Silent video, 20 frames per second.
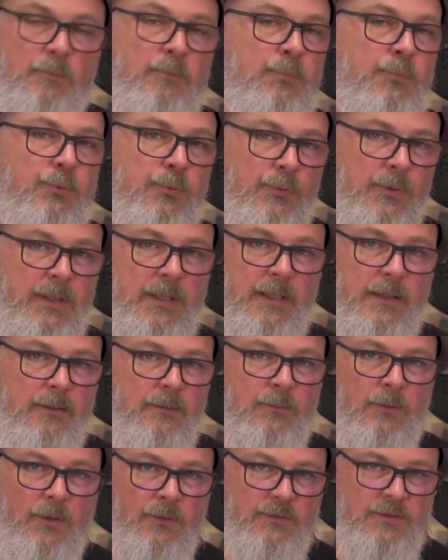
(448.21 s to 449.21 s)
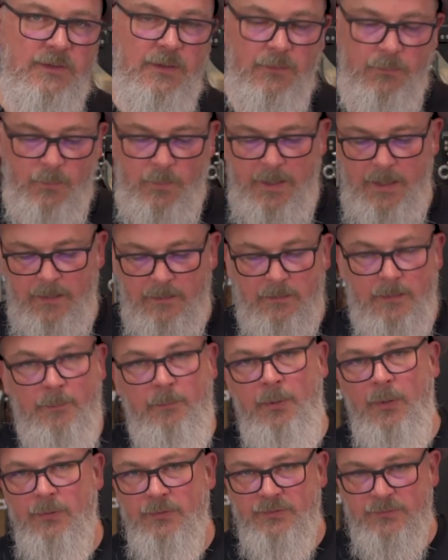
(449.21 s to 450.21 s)
pre-roasted weight, the
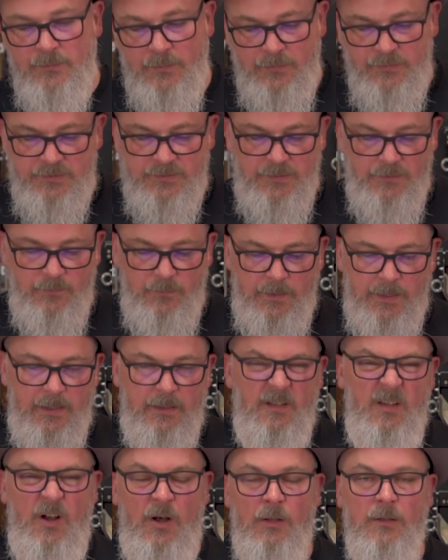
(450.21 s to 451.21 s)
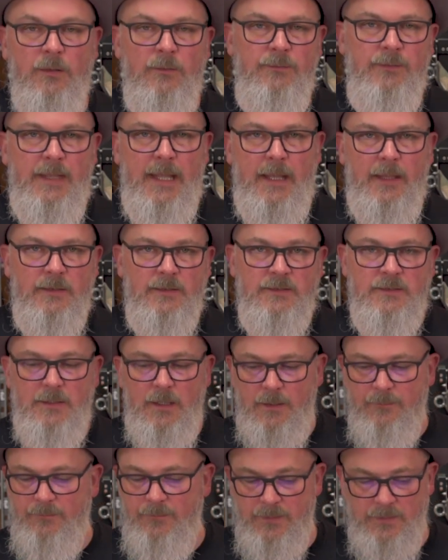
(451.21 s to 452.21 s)
post-roasted weight, all of that
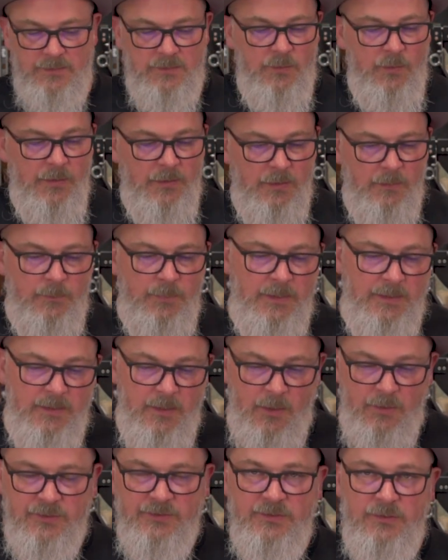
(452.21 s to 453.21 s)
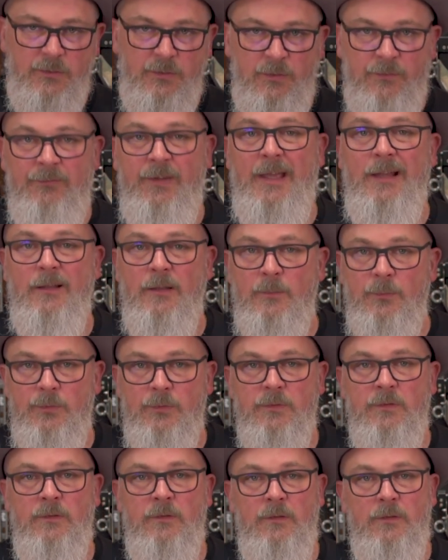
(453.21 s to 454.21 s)
stuff is going to be also
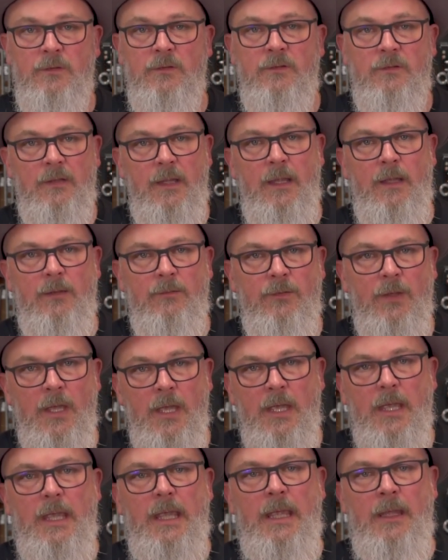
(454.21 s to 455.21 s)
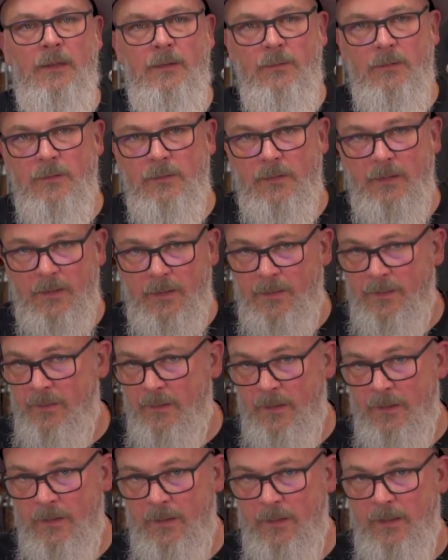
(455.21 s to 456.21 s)
available to save in
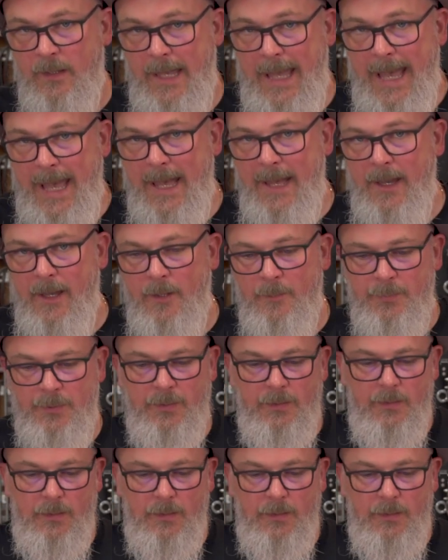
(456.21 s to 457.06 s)
the app,